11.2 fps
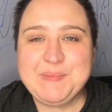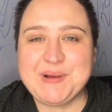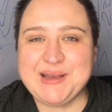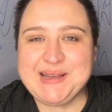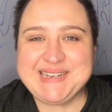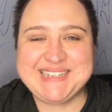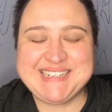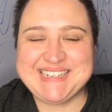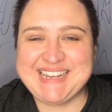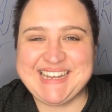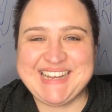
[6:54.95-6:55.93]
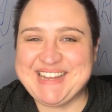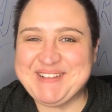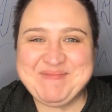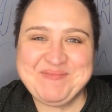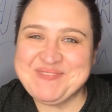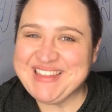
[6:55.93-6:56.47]
but
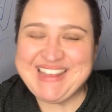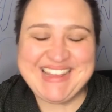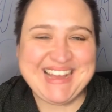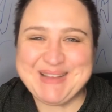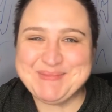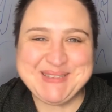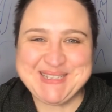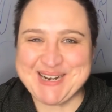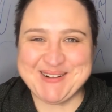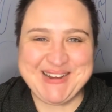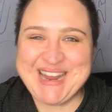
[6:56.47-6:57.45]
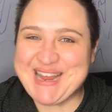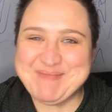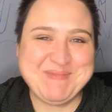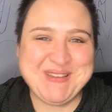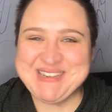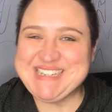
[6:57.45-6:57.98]
I'm sorry,
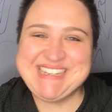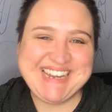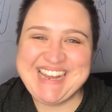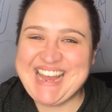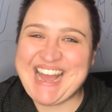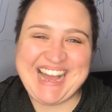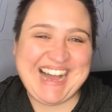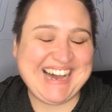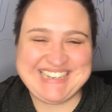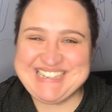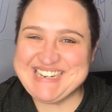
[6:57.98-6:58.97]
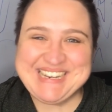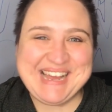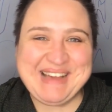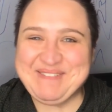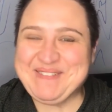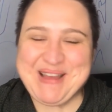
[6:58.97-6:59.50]
I'm not hard
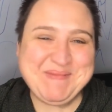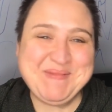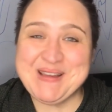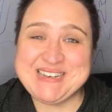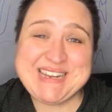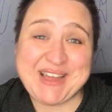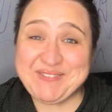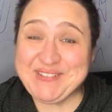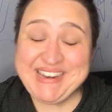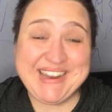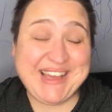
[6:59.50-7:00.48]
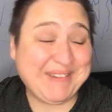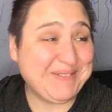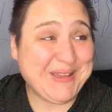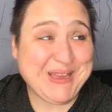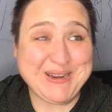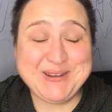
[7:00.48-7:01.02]
enough, I'm not tough enough
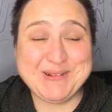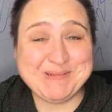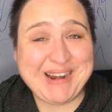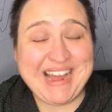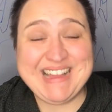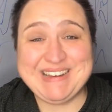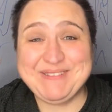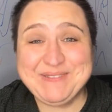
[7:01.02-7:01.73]
to write